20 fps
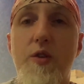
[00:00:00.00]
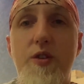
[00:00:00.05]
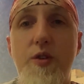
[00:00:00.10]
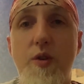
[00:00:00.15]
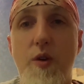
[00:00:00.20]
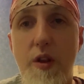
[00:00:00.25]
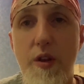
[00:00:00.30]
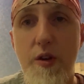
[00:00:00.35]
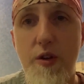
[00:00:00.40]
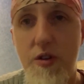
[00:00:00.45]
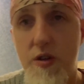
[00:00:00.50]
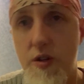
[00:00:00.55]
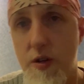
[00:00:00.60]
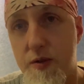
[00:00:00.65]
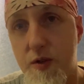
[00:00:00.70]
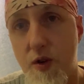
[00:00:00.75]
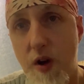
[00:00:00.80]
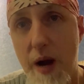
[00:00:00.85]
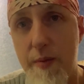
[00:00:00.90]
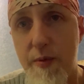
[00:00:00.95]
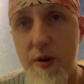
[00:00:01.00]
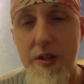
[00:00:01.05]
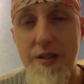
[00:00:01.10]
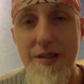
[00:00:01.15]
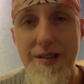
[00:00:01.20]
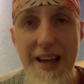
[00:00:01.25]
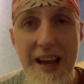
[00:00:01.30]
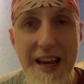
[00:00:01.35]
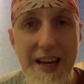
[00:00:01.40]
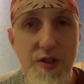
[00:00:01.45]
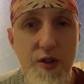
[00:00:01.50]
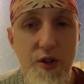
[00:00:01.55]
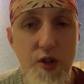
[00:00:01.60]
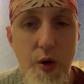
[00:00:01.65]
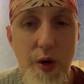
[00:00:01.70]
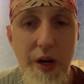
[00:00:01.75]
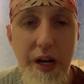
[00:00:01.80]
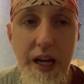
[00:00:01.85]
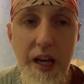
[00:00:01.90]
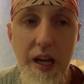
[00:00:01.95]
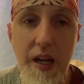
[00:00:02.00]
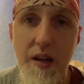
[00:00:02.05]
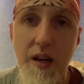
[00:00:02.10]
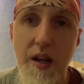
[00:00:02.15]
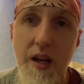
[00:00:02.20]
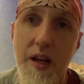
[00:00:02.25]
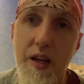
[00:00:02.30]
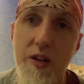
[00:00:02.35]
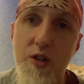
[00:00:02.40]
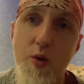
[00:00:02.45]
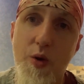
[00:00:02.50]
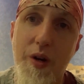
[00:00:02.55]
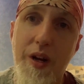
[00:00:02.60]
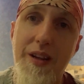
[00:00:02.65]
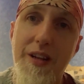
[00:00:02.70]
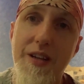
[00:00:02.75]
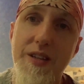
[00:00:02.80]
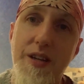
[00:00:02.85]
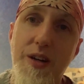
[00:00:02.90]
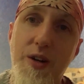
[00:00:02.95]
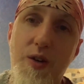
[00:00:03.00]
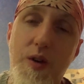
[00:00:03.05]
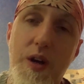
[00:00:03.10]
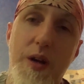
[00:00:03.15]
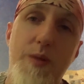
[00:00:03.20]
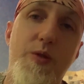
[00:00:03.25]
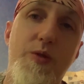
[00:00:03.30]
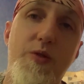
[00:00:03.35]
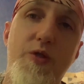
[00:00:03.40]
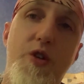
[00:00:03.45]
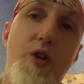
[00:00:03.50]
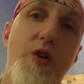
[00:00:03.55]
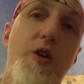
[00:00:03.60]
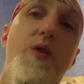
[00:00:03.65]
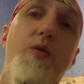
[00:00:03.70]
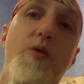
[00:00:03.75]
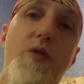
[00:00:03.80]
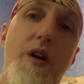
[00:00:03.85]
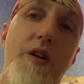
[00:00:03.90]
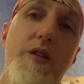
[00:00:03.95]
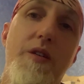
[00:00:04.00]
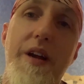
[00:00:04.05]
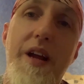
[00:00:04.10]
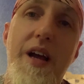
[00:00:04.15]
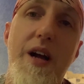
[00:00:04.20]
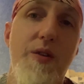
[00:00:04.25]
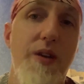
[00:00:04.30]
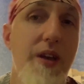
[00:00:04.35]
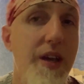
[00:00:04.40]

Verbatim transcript: And to all the new subscribers, thanks for joining in and joining this incredible journey we're on right now.